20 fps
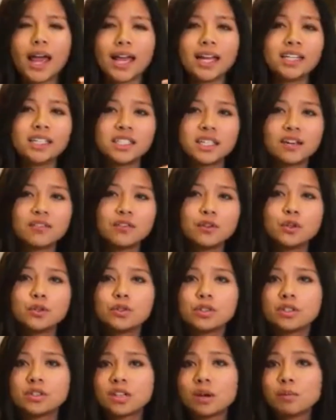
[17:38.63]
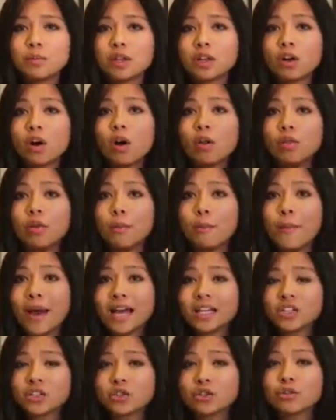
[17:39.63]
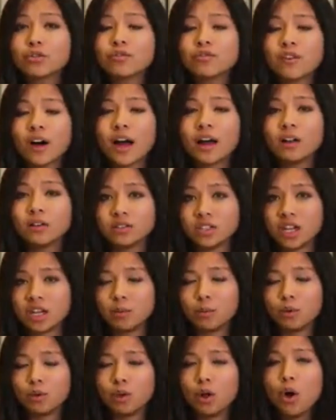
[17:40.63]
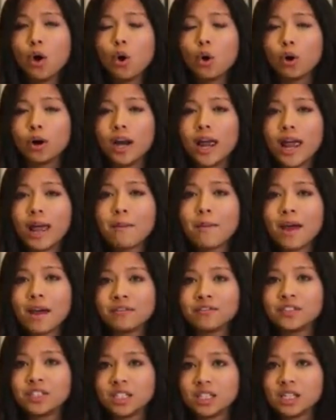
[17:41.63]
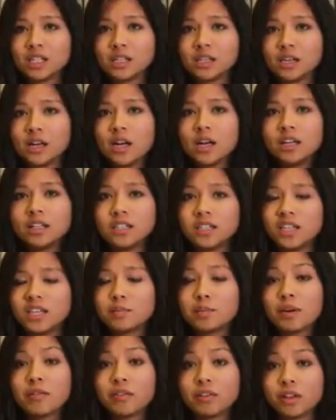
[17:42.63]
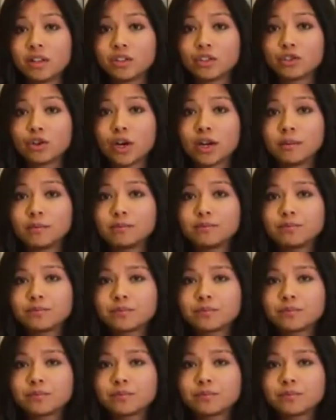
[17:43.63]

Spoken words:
NTF uses something called the Master File Table, or MFT, to keep everything straight.